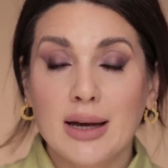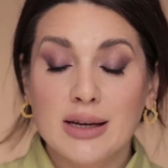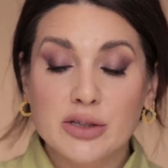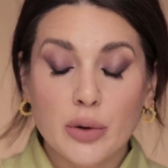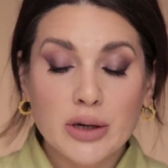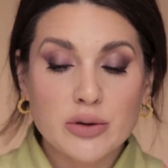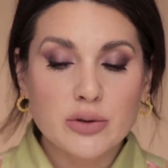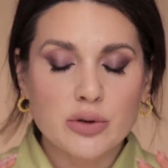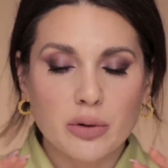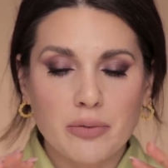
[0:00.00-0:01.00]
it's going to
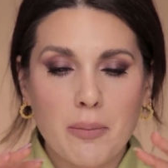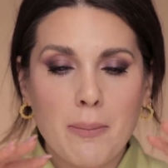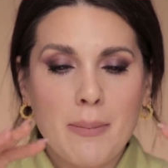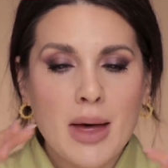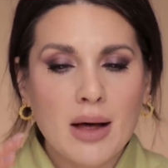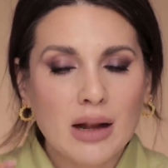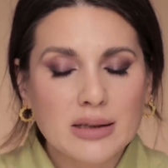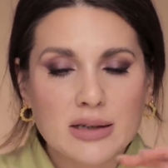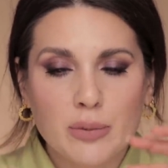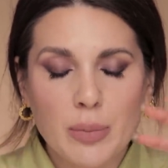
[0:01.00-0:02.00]
sort of
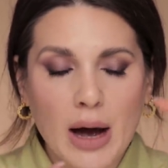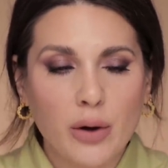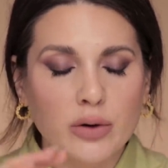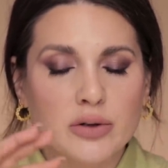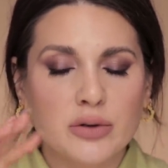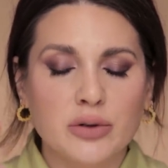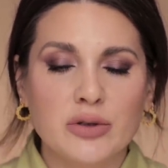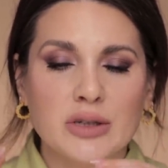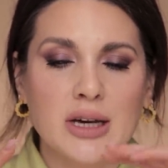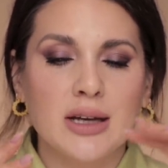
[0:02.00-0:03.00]
melt the powders on your
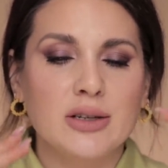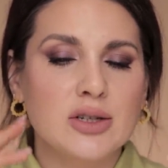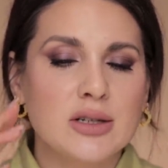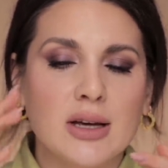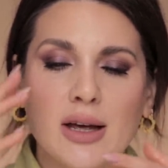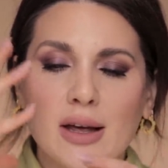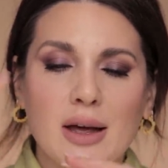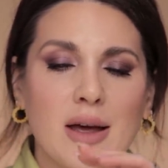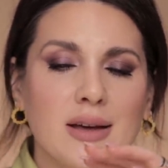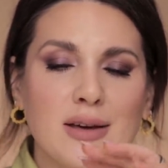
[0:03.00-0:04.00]
skin, just
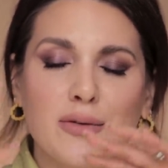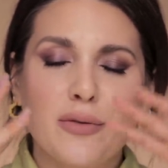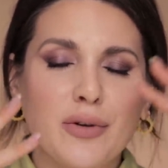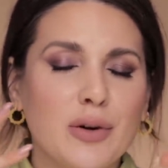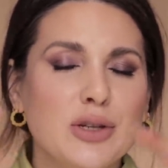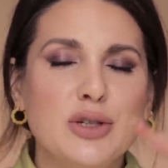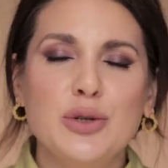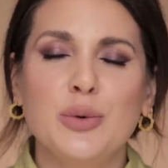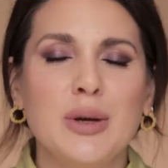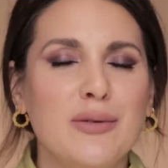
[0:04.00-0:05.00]
give a very
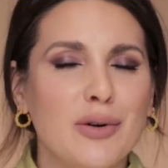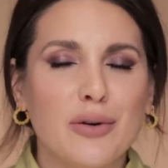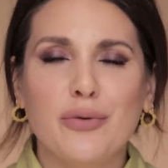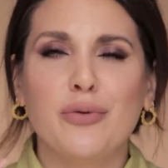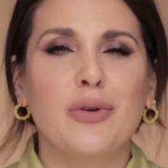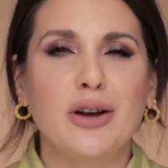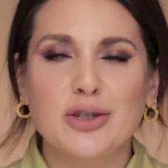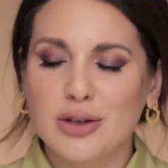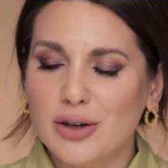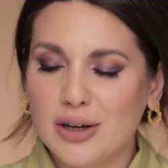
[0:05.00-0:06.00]
dewy, very
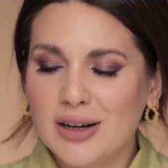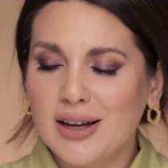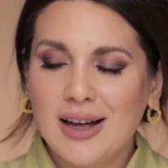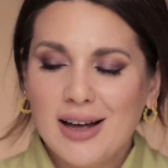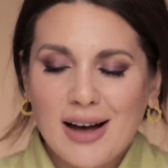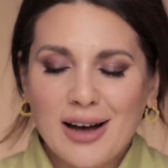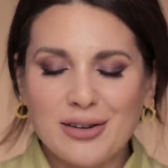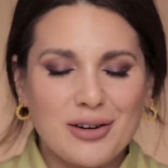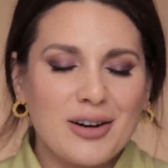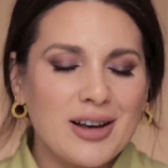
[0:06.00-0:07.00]
fresh look. I
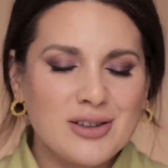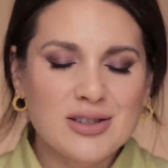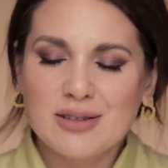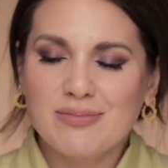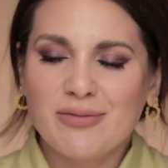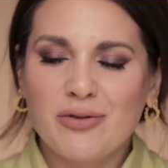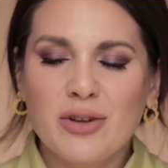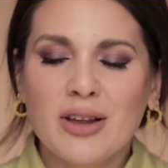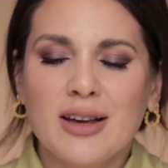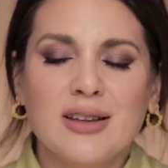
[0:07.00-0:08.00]
don't know, I just
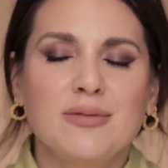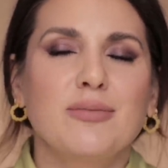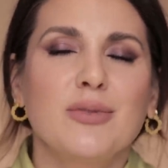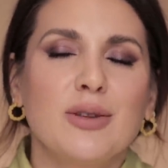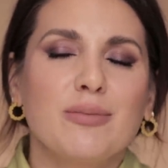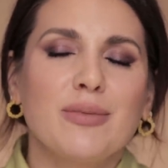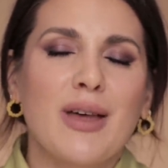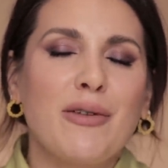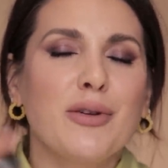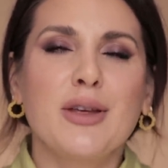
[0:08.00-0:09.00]
feel like
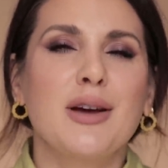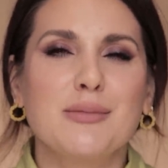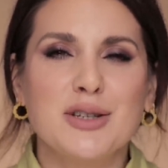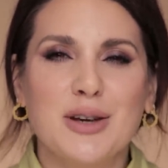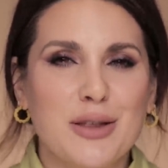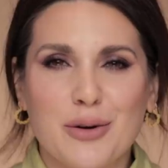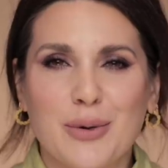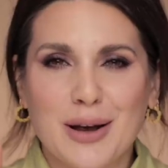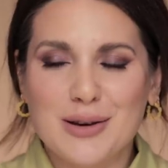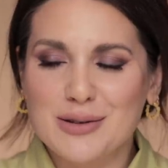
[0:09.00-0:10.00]
everything comes together
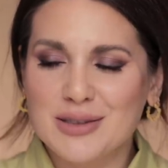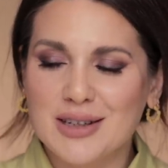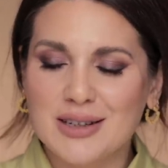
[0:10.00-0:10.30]
when I use